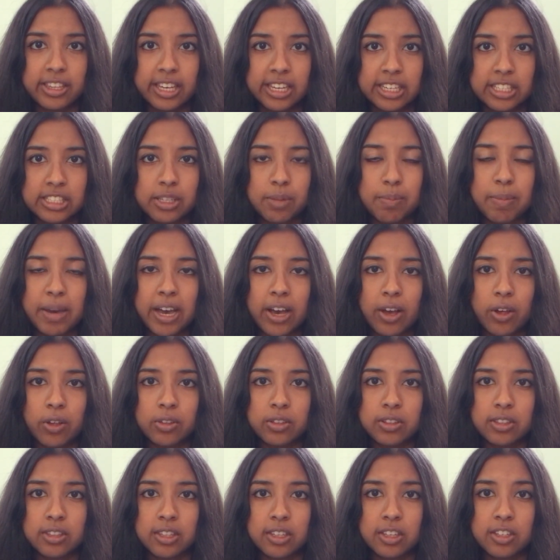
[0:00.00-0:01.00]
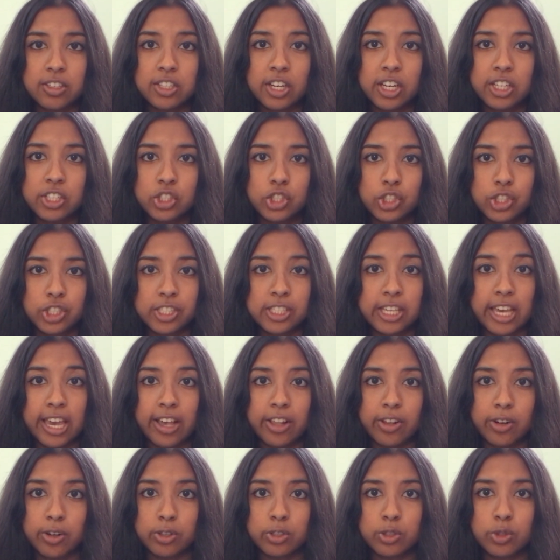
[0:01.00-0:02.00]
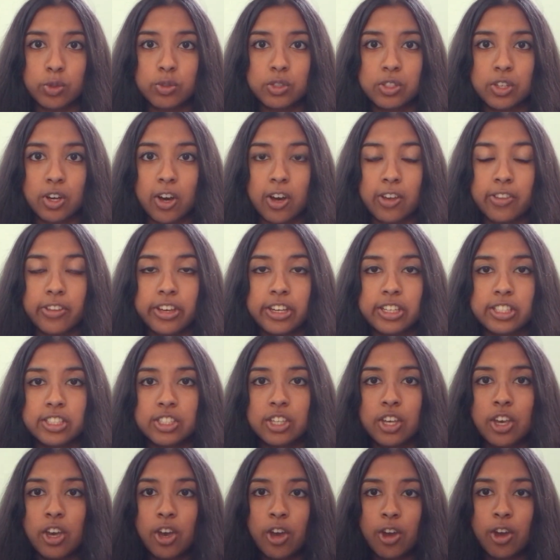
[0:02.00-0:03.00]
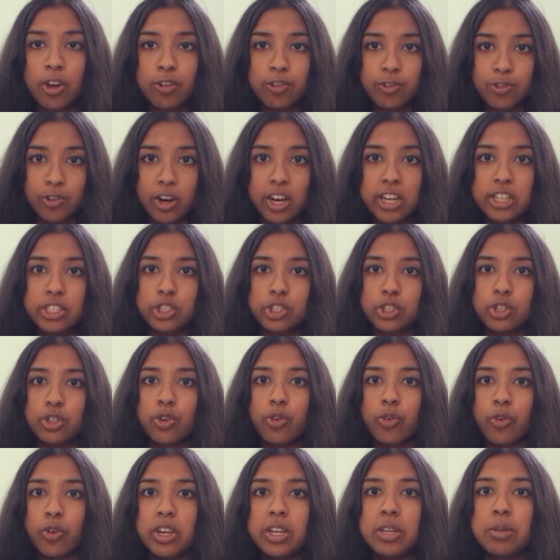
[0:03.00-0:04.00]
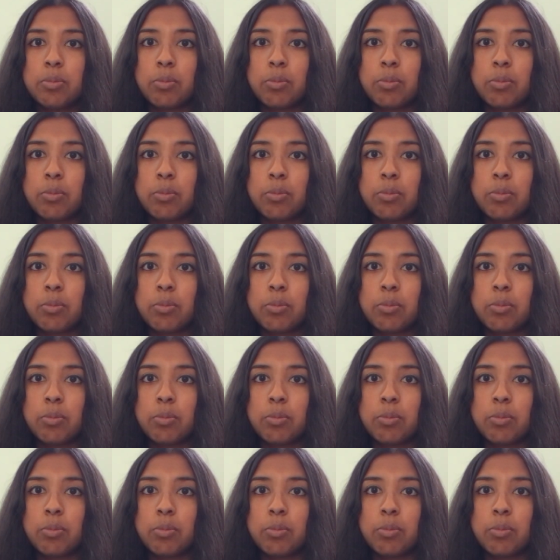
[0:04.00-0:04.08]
thinks about the Dutch sailors who saw this fresh green